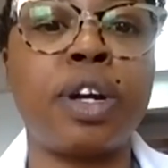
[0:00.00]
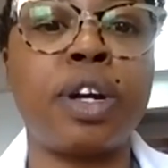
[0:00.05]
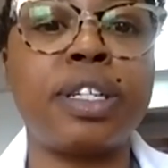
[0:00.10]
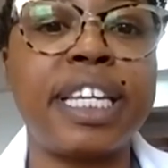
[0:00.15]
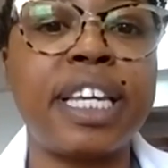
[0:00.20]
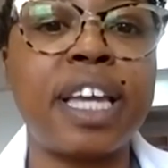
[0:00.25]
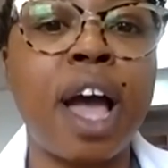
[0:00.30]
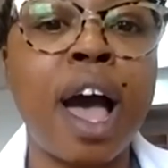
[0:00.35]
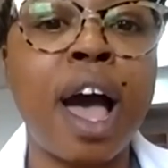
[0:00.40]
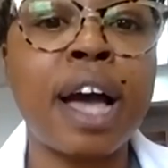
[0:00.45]

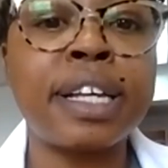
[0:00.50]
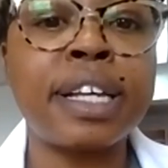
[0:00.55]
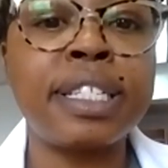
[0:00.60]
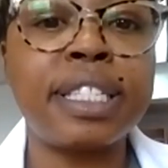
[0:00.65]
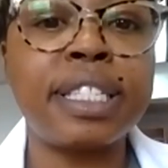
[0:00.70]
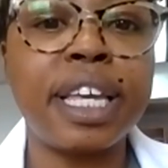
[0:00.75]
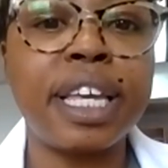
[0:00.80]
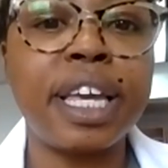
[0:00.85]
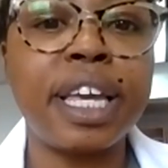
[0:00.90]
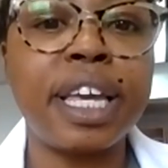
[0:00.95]

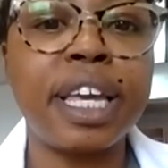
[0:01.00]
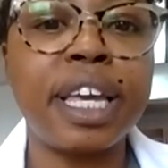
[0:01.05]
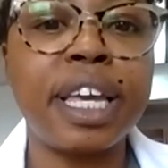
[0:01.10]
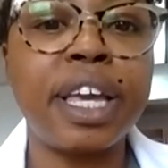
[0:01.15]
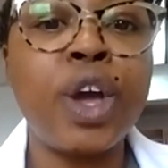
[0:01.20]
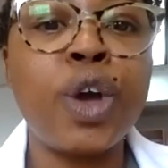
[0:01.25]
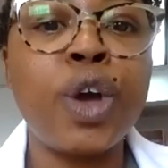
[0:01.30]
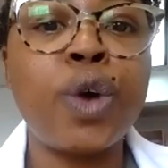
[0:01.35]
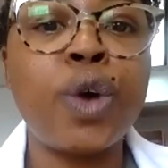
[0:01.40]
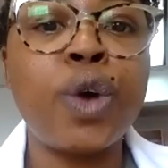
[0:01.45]

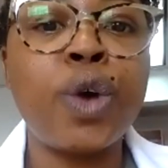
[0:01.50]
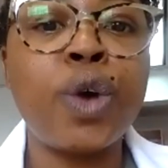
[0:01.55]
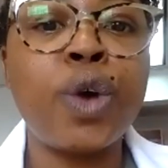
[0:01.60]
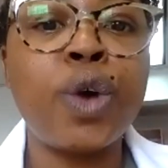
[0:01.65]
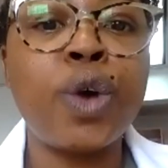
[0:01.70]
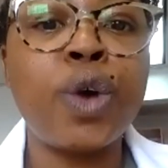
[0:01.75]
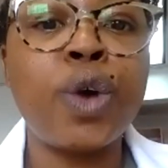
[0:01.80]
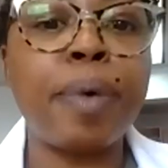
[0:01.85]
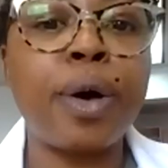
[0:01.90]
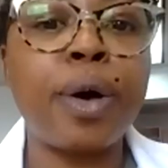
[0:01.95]

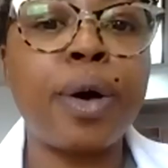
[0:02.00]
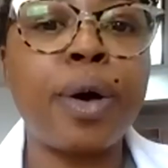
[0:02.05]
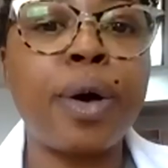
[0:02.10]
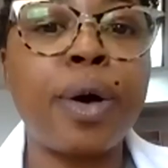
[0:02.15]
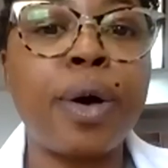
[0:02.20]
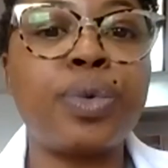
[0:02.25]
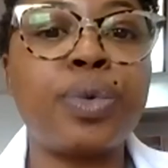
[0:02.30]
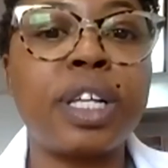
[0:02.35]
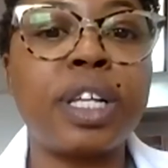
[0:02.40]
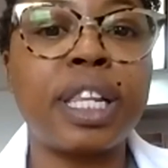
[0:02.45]

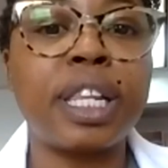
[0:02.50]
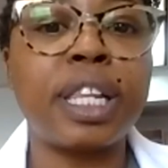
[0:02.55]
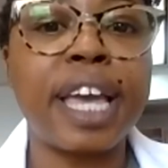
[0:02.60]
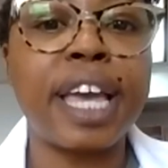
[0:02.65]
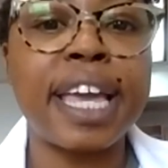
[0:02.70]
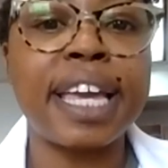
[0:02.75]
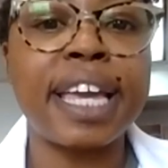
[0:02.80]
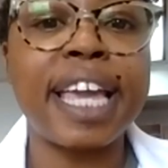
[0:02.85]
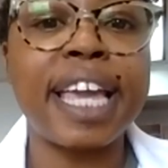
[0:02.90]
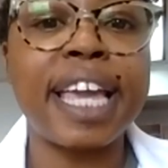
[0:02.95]

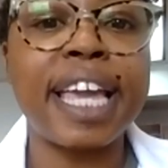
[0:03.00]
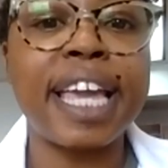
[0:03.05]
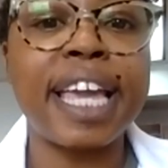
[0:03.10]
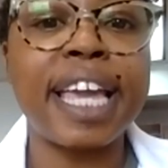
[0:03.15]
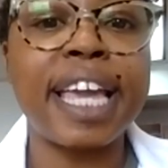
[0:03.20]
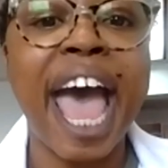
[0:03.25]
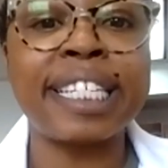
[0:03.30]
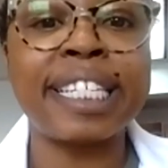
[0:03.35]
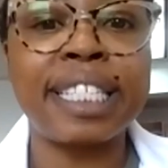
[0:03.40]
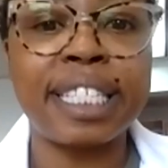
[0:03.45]
deoxyribonucleic
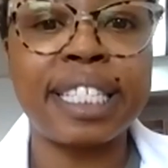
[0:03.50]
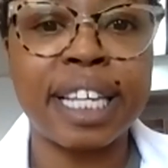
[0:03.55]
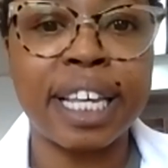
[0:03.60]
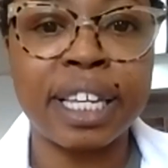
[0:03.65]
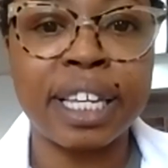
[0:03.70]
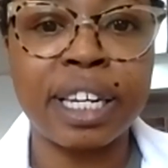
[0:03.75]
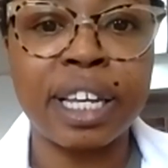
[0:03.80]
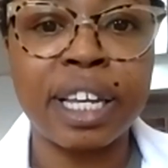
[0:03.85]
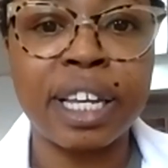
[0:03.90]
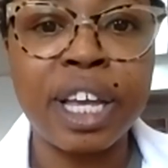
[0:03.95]

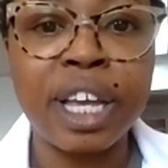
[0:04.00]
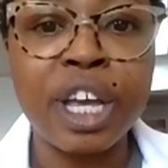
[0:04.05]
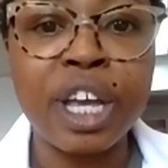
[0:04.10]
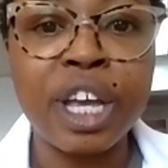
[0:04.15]
acid.